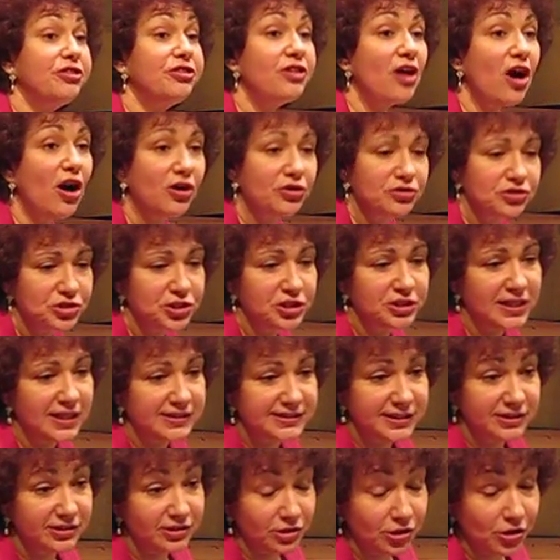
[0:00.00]
thought she
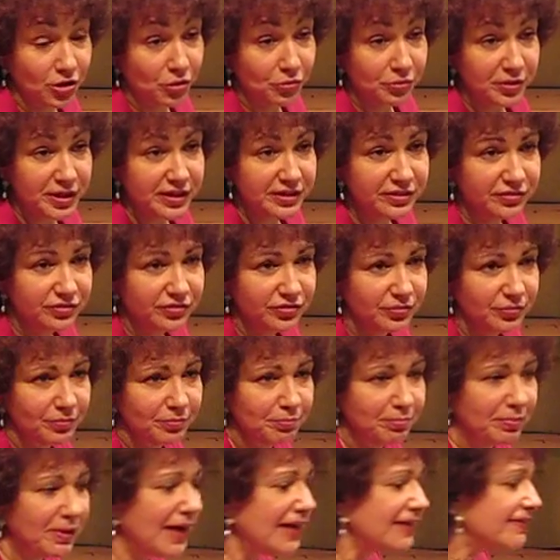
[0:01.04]
doesn't know it,
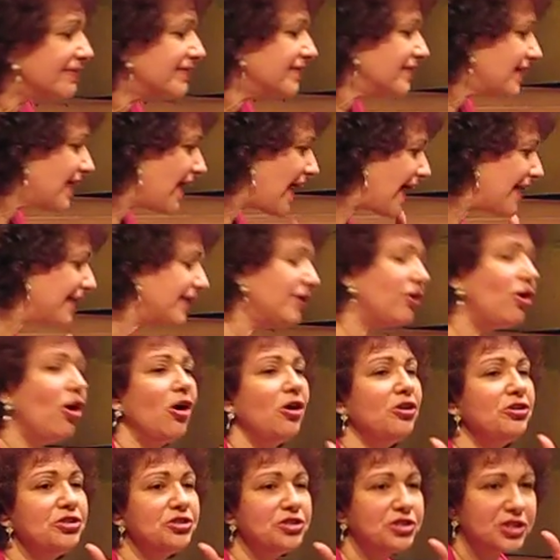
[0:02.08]
but
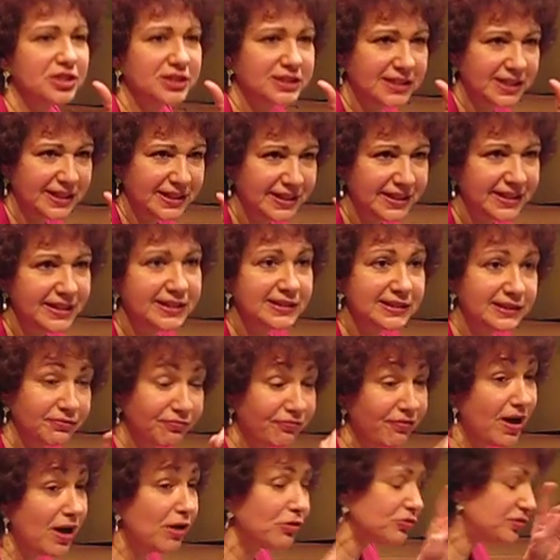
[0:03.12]
unconsciously it
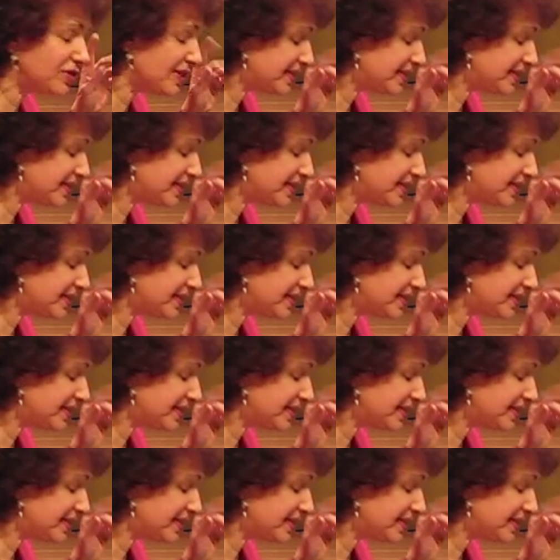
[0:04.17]
found